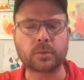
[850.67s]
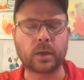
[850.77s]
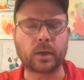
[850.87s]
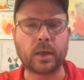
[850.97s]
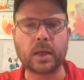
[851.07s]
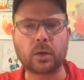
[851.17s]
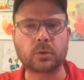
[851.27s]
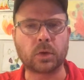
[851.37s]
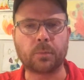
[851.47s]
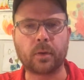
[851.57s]
like an ego
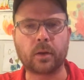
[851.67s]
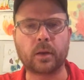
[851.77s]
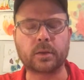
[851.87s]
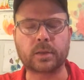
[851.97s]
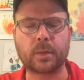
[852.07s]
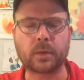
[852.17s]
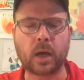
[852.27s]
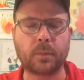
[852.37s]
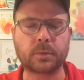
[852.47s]
tripping at the same time.